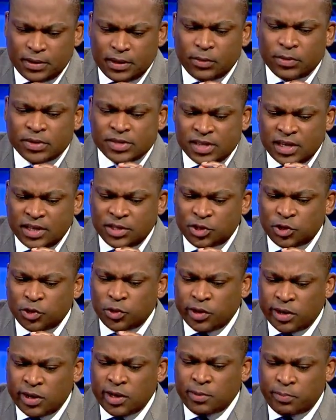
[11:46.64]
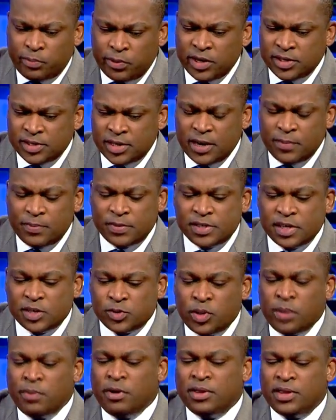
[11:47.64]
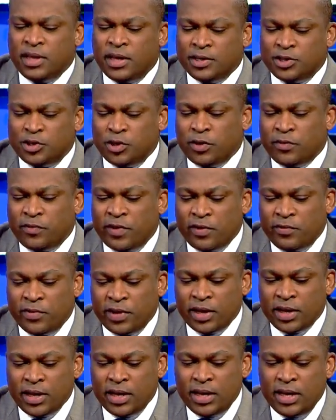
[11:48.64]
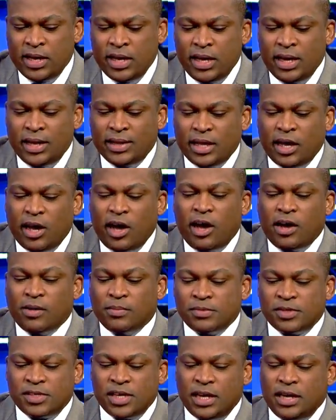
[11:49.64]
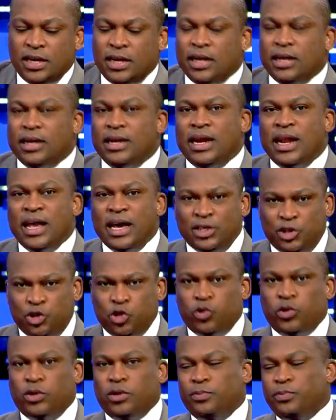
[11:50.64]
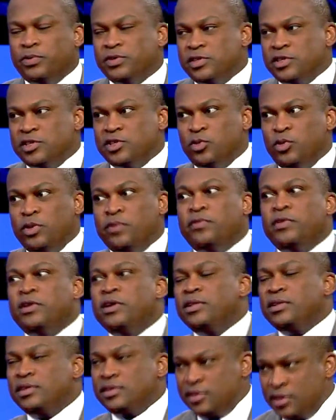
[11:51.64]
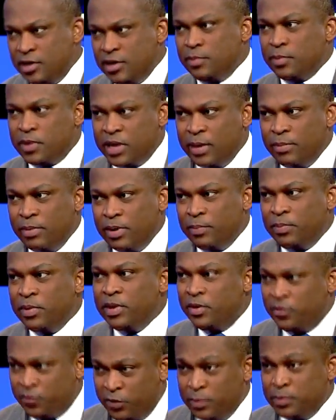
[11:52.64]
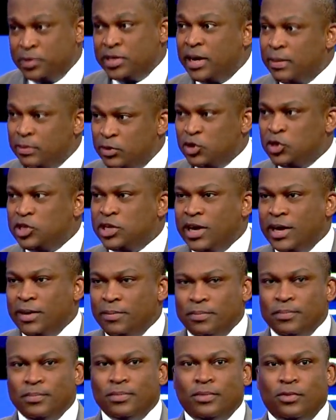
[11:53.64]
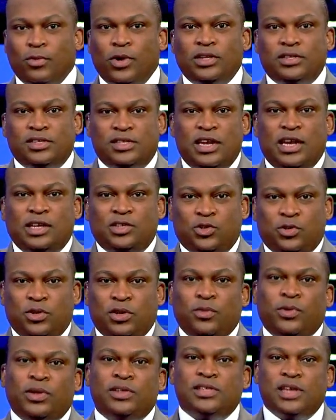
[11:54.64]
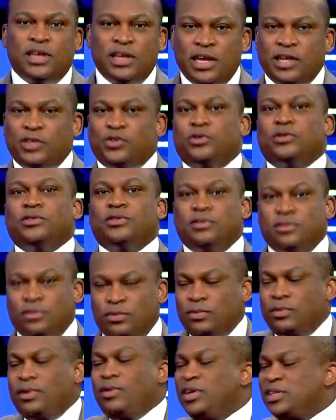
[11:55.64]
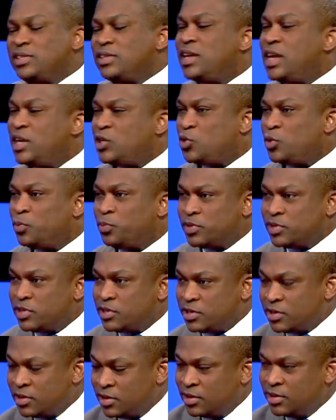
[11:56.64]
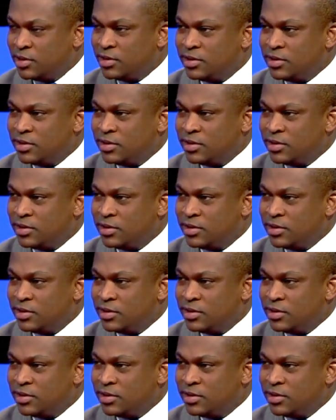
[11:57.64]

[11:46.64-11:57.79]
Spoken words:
was an issue. Earl brings it up. He says, what about the issue of having the arms in their natural position? We've heard this term come up from time to time. What's natural? What's unnatural? What's a natural position?